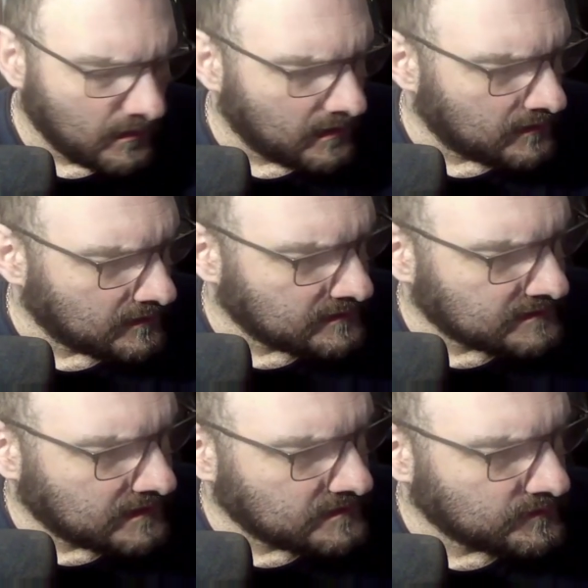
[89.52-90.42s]
And I
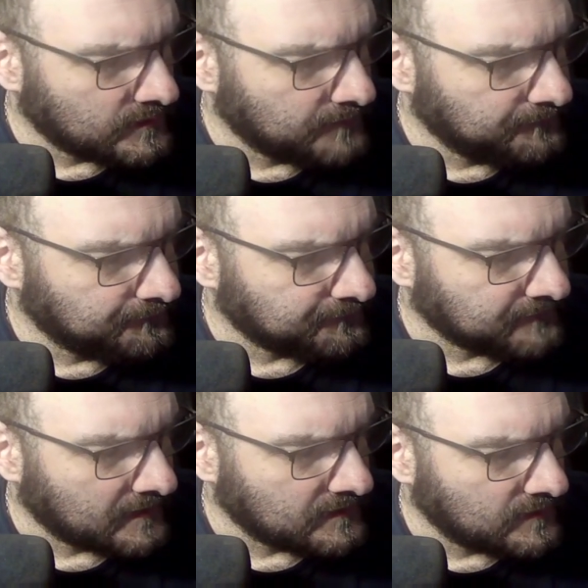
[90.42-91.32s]
say to them,
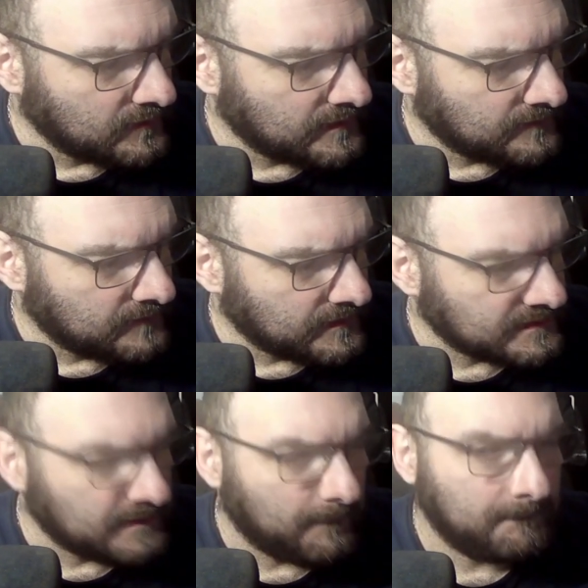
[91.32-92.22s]
"I do it
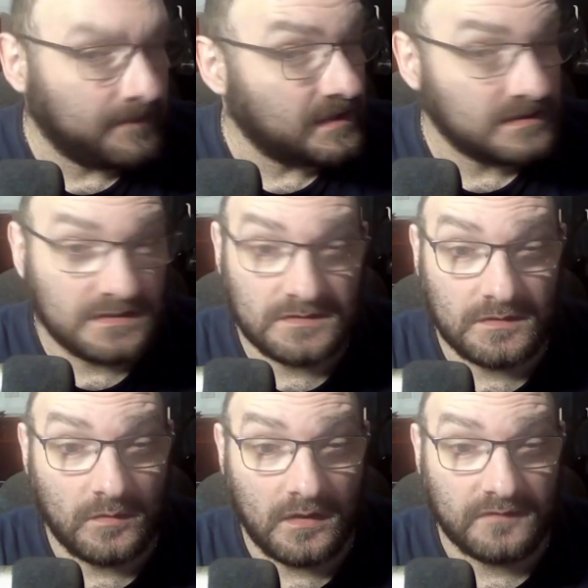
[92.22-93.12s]
because it pisses
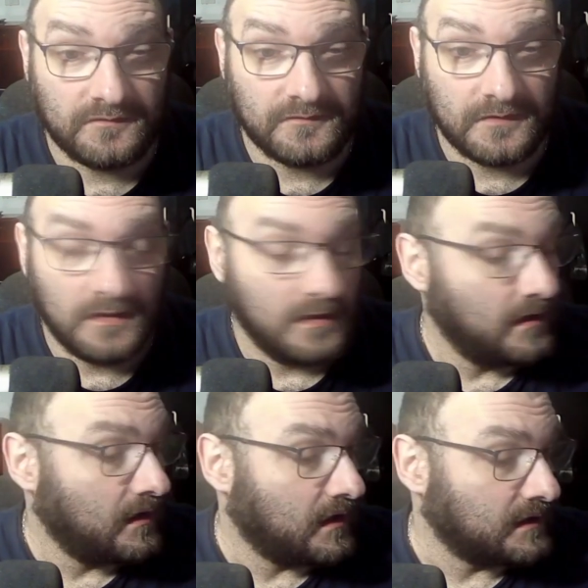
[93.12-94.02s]
you off.
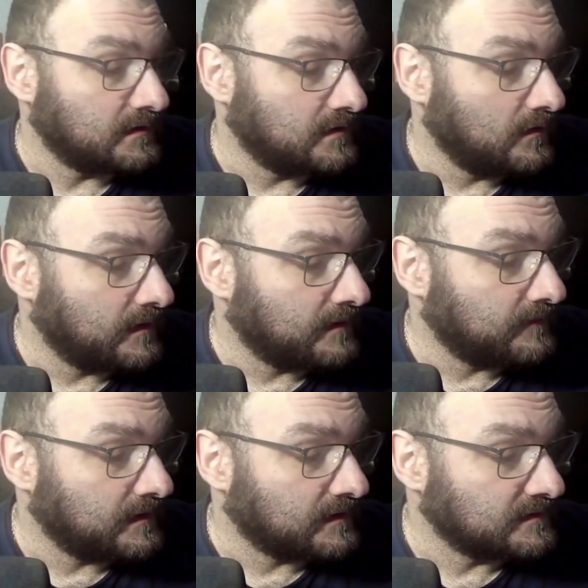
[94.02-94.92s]
I do it
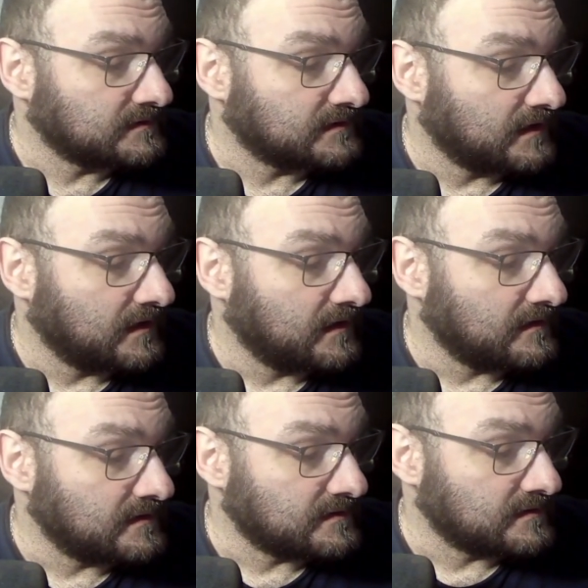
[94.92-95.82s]
because
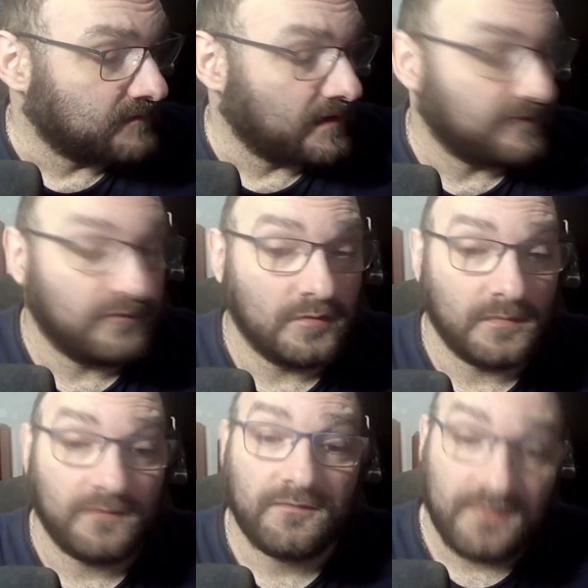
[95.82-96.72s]
this is my form of
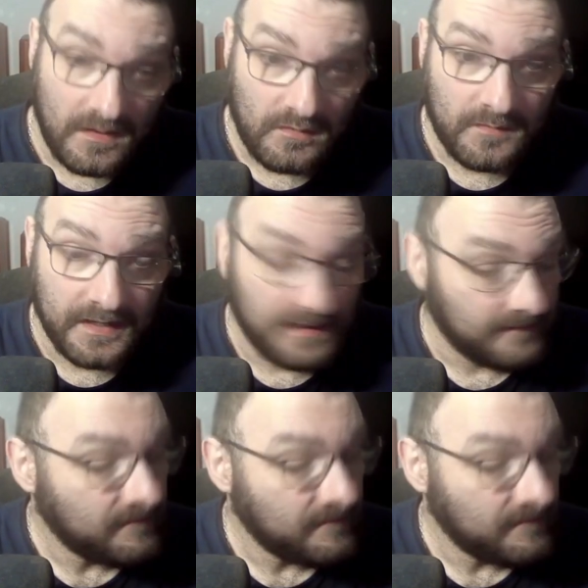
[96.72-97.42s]
therapy."